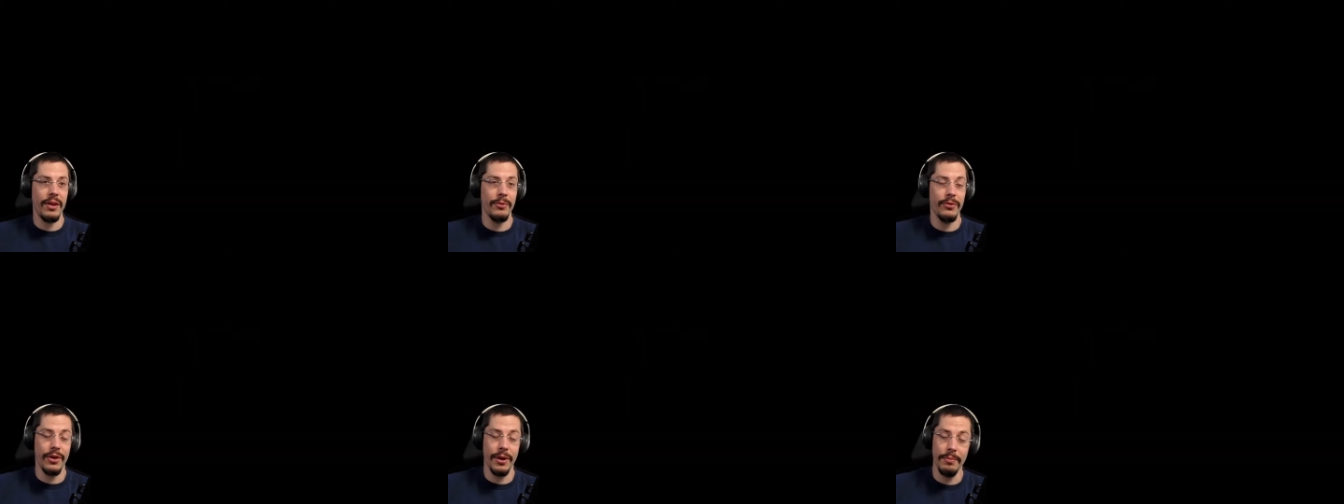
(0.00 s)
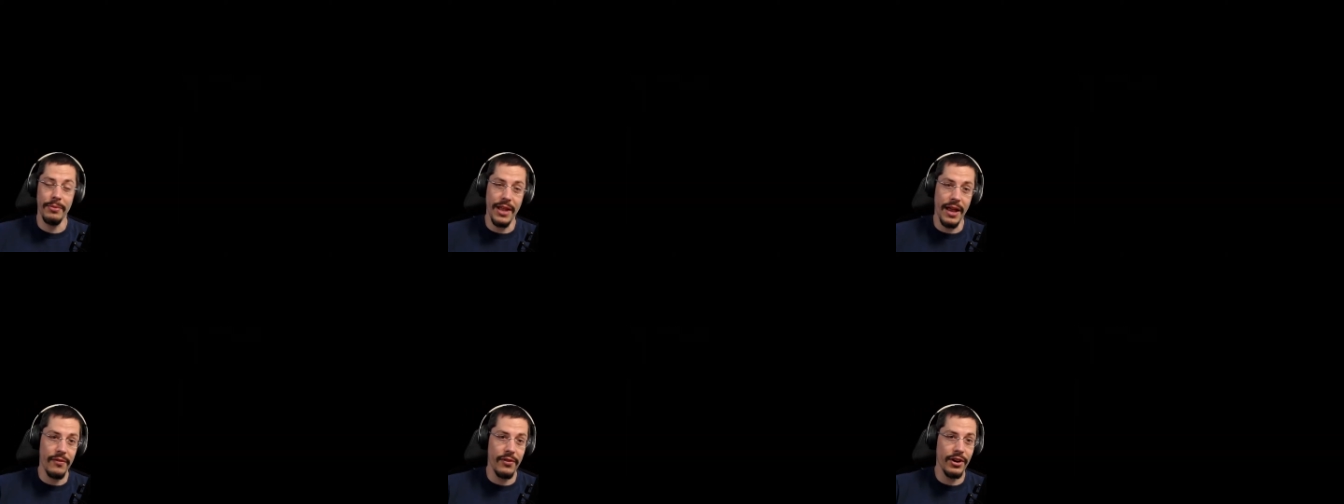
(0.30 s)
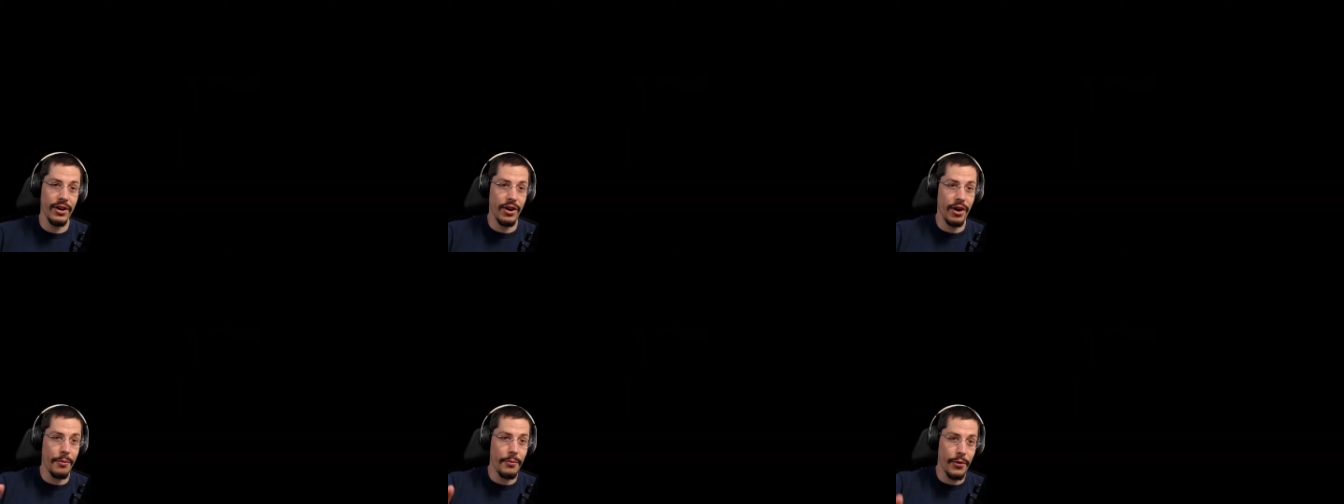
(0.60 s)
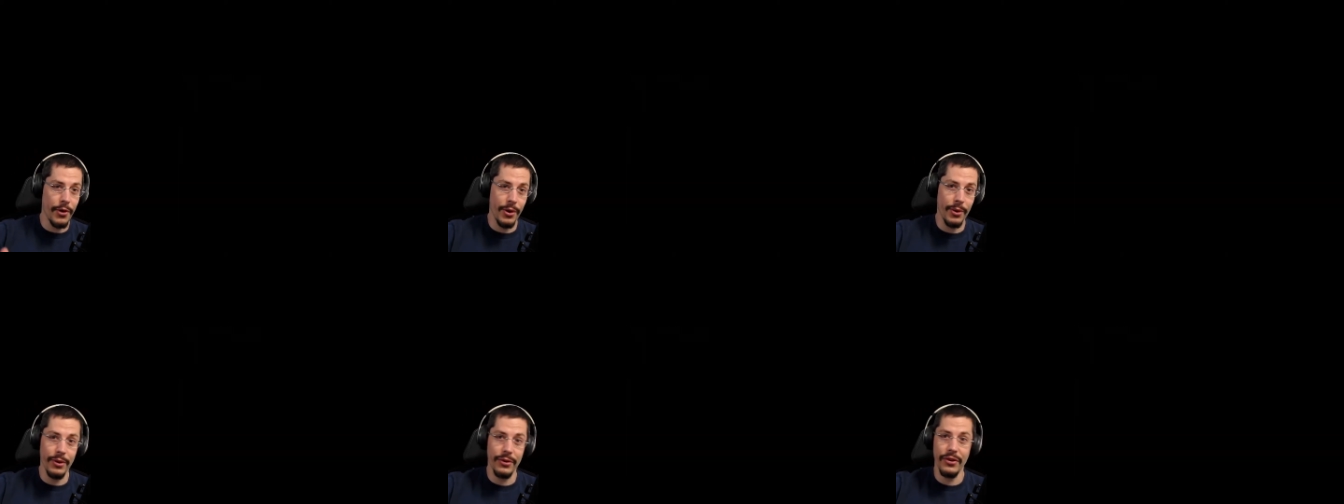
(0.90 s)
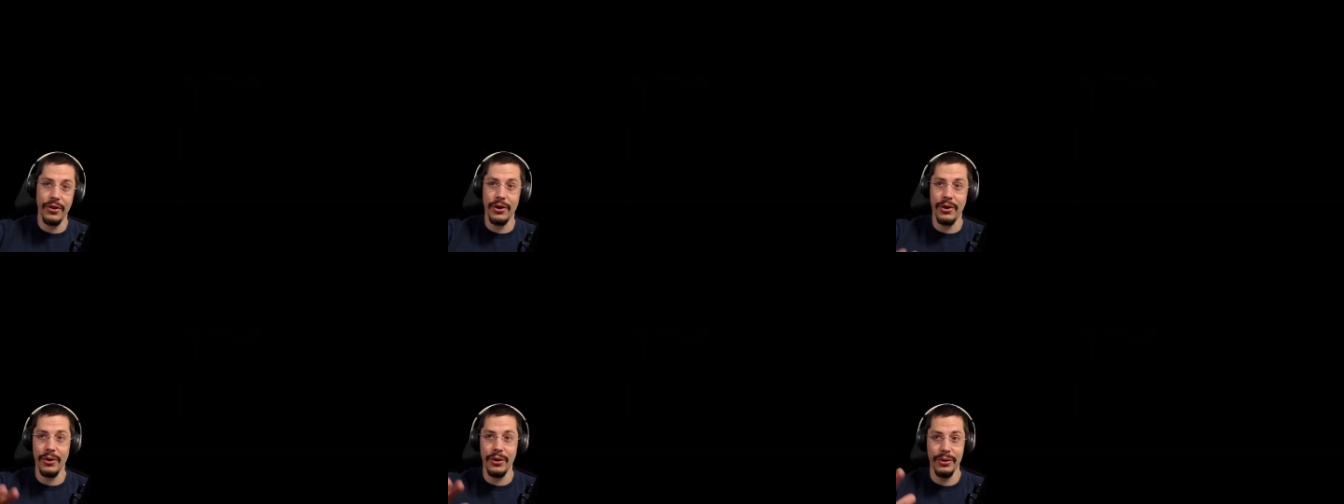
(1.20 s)
So I'm definitely not a pro,
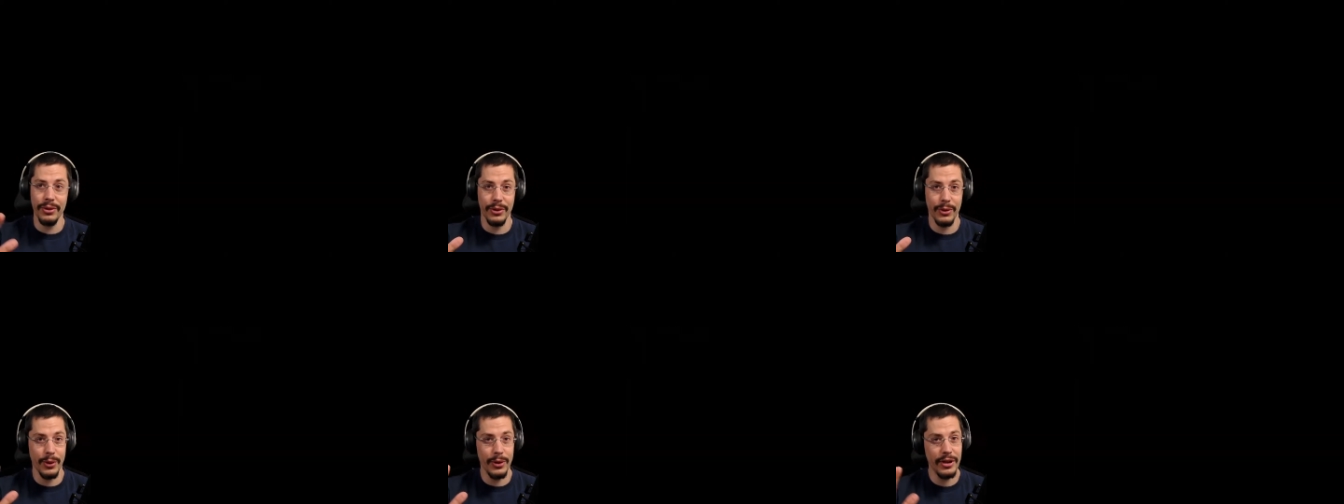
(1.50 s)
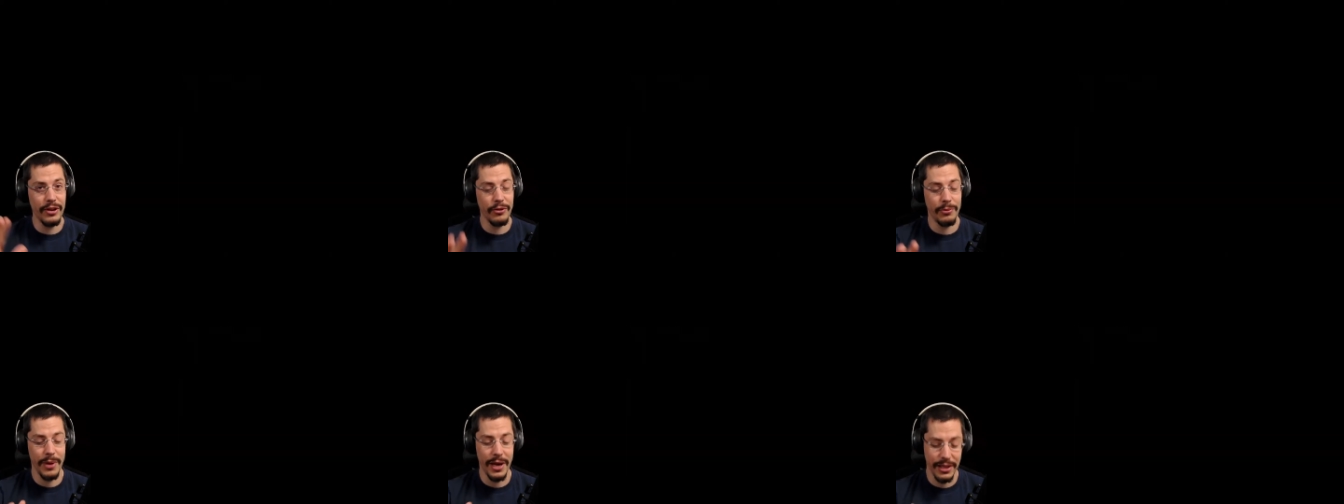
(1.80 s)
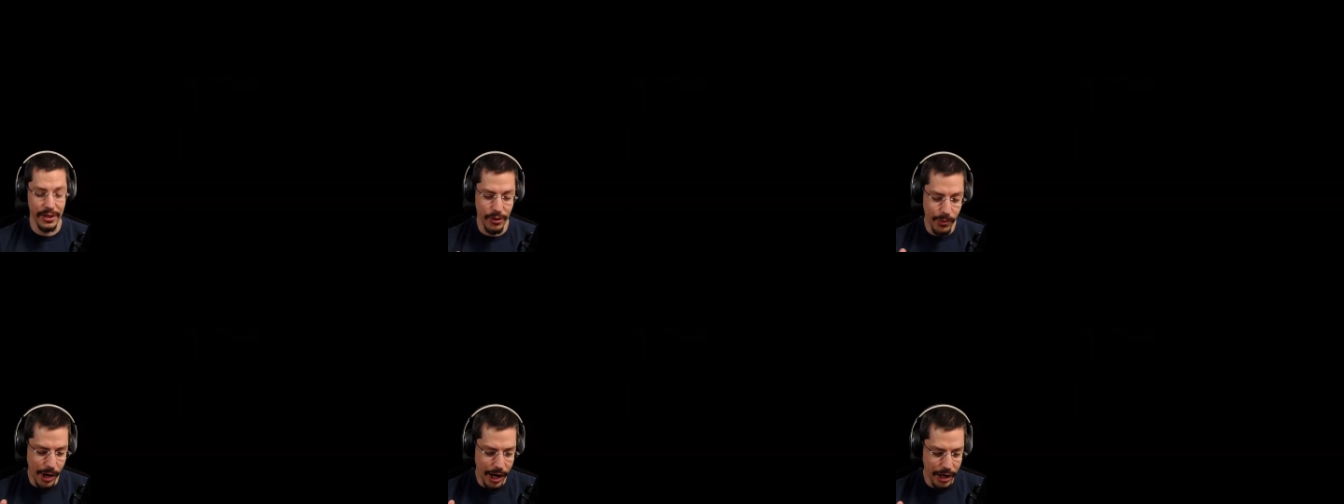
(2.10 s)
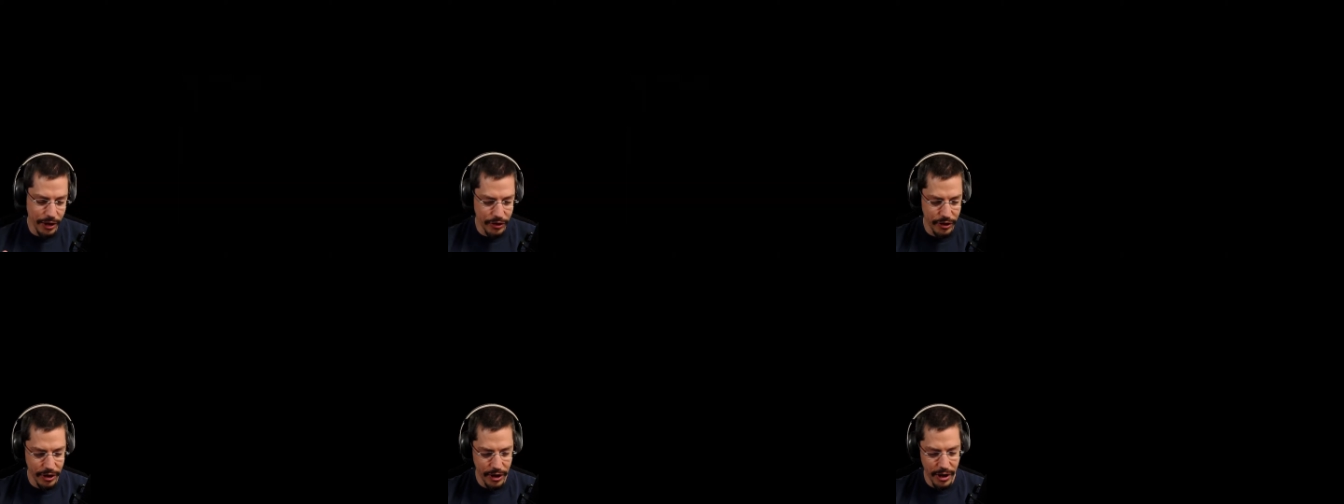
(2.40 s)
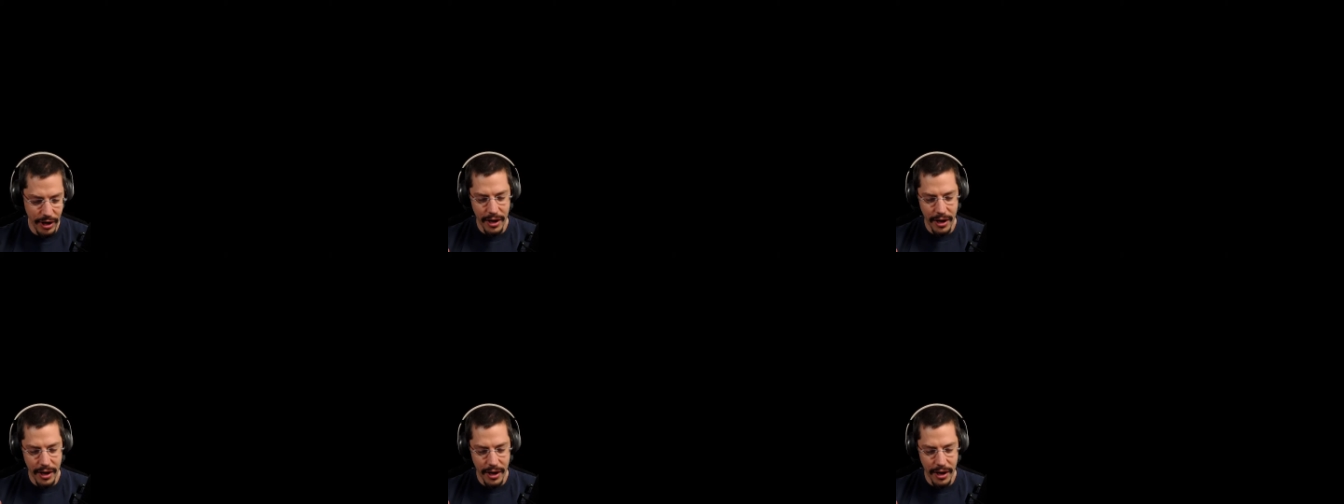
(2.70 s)
so don't expect too much.